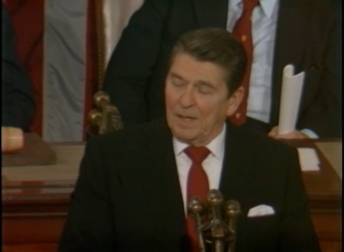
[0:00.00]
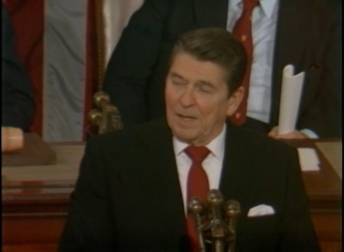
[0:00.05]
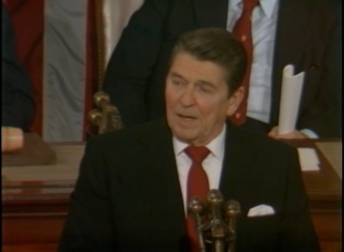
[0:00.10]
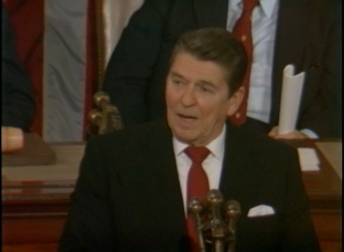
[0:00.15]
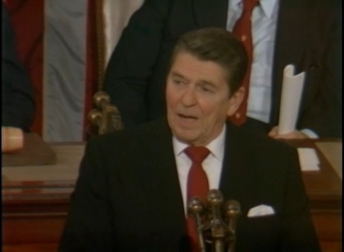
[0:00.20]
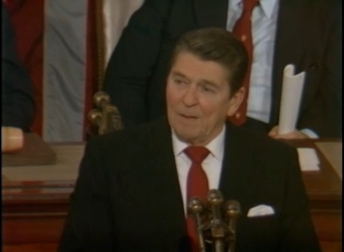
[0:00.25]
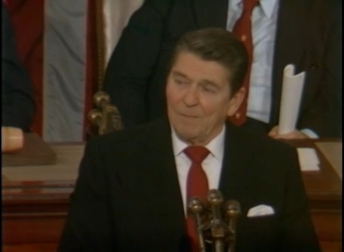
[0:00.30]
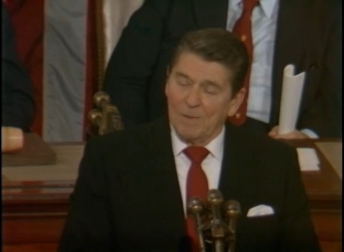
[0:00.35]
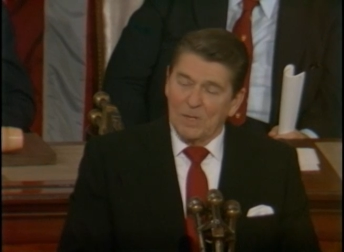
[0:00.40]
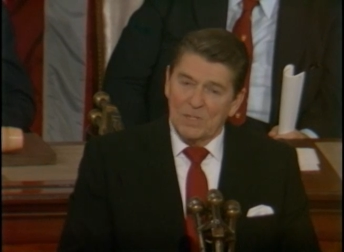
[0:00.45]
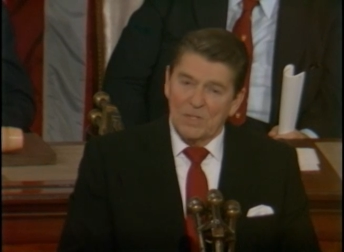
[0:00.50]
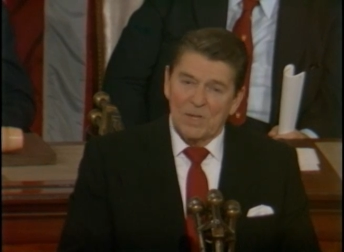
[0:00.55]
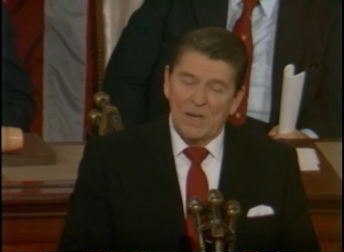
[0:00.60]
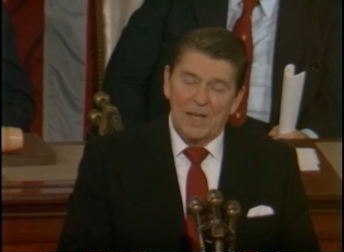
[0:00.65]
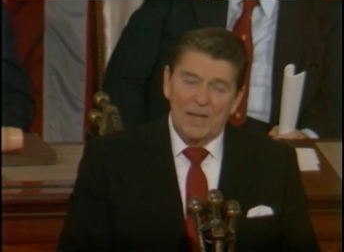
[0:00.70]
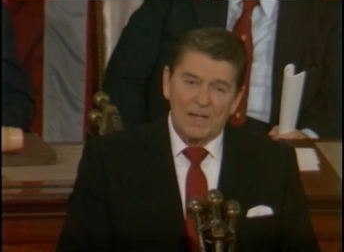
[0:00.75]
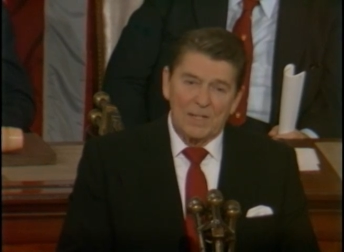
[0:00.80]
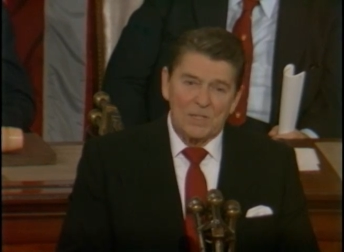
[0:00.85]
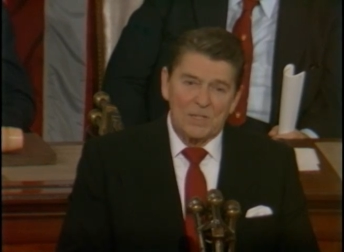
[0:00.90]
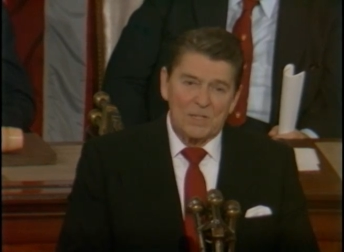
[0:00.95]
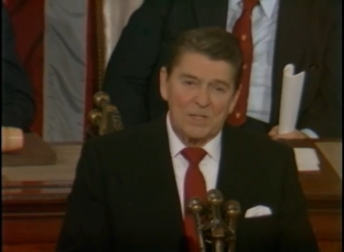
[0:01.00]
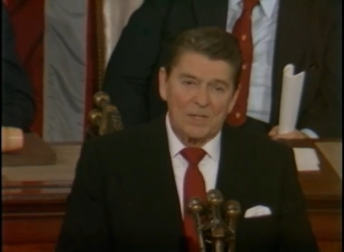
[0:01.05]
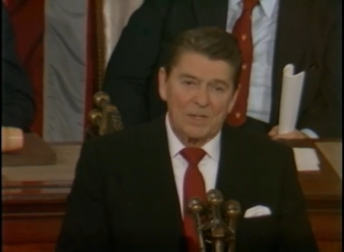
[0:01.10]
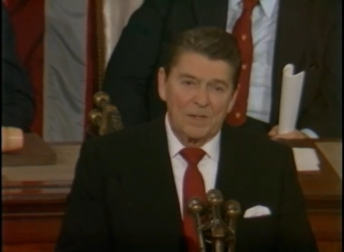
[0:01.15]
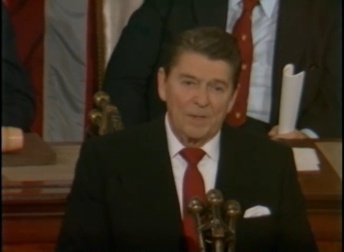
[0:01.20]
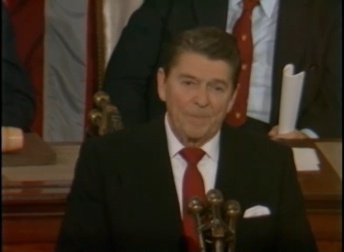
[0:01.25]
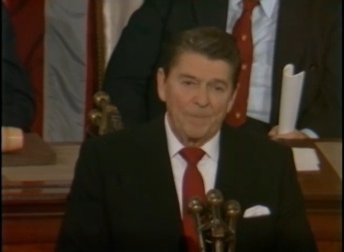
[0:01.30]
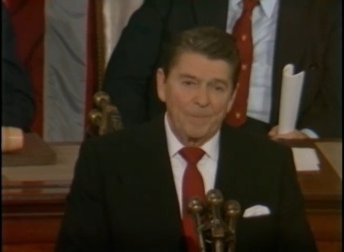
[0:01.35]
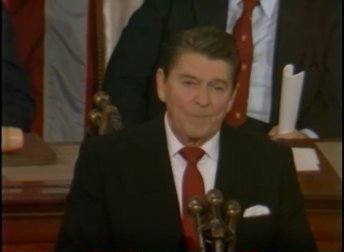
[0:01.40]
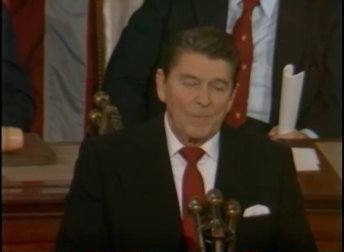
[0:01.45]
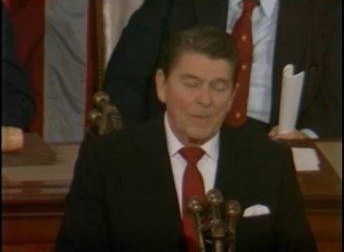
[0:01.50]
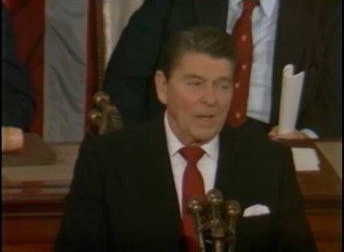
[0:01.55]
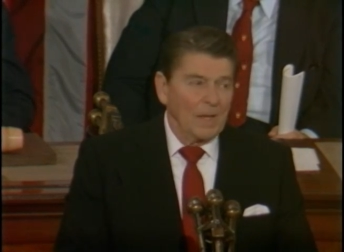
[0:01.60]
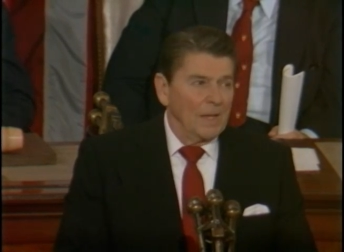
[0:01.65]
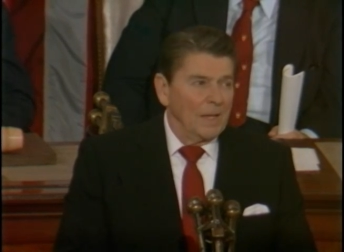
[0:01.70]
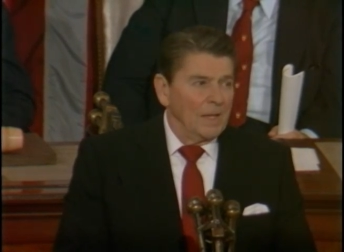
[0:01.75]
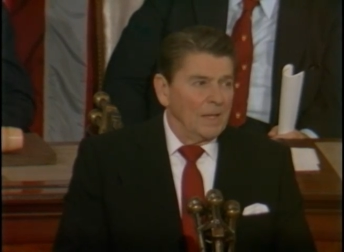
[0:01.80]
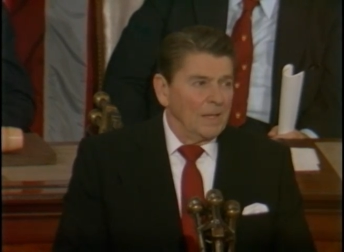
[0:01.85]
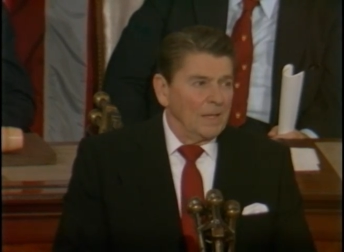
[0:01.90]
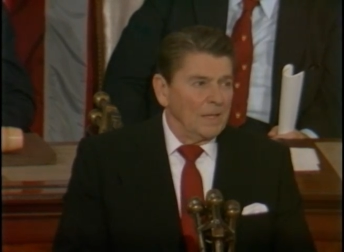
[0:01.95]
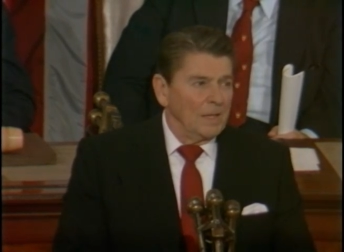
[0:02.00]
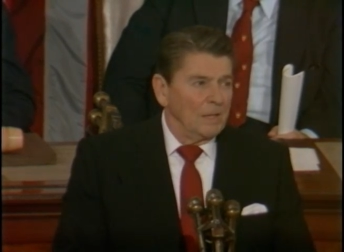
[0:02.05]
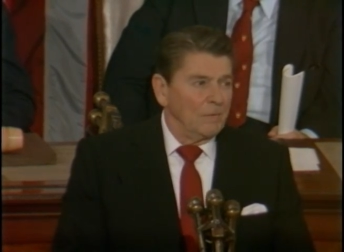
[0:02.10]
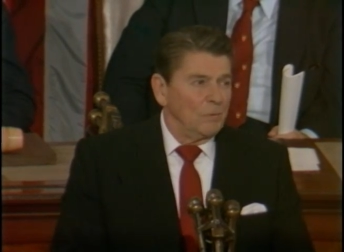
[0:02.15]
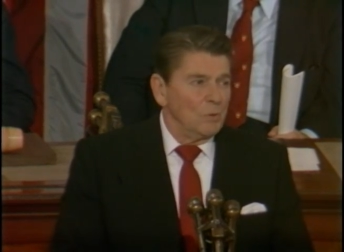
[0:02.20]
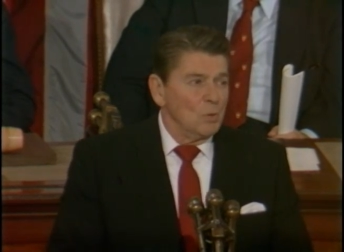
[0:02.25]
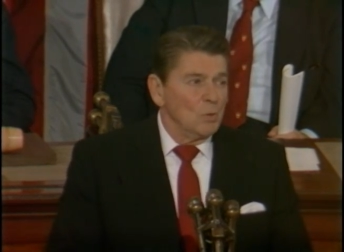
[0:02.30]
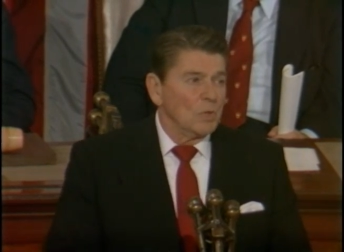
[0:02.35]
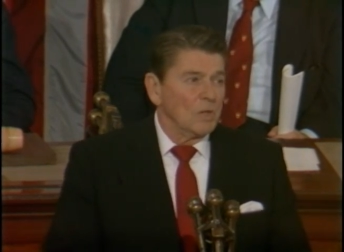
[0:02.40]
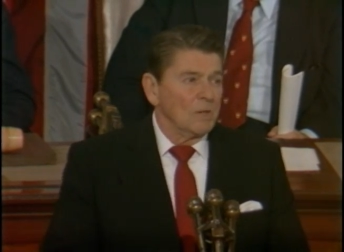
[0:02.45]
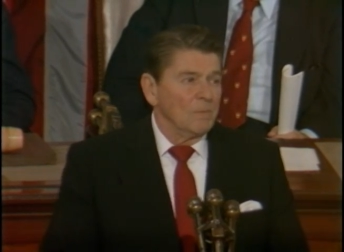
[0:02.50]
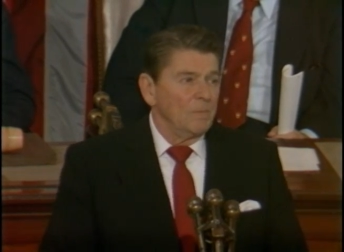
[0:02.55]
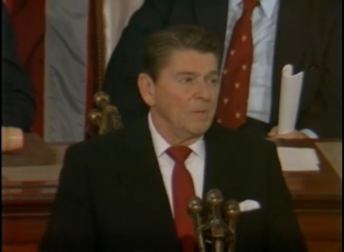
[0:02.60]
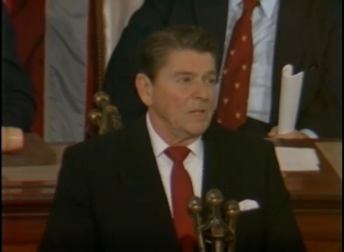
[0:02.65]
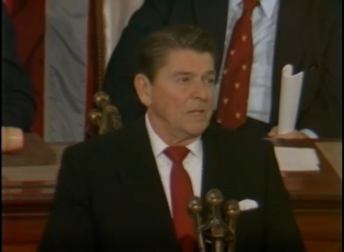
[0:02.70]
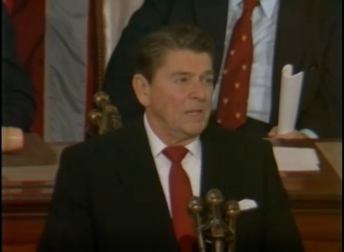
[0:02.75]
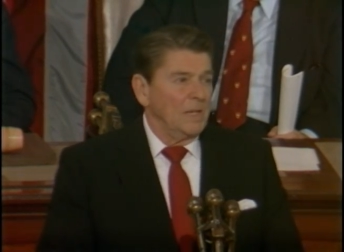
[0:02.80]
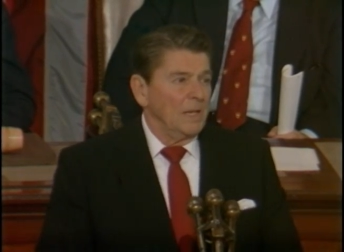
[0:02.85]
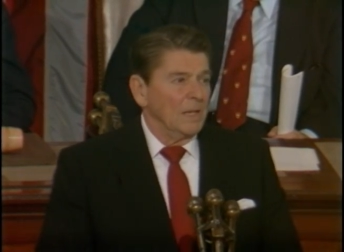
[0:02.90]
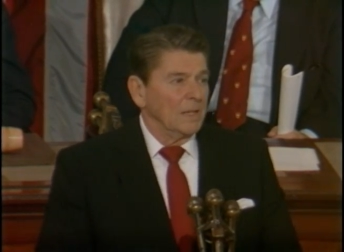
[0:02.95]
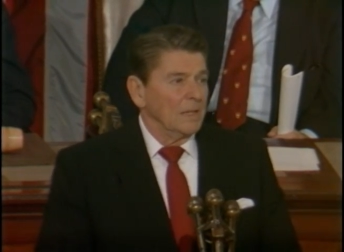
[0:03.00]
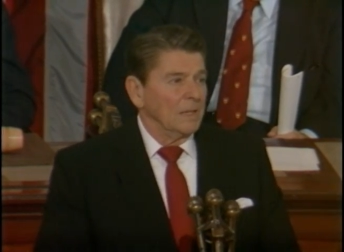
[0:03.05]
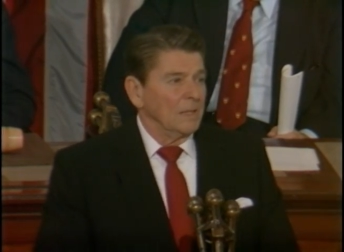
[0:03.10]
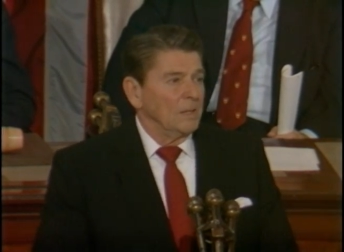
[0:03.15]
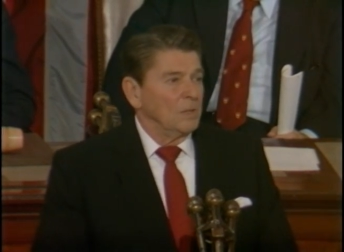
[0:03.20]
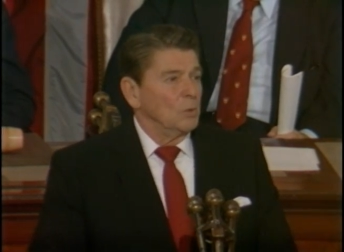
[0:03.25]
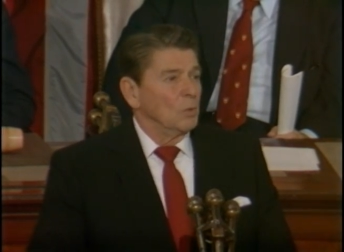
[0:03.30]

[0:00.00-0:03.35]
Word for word: I must ask if you can begin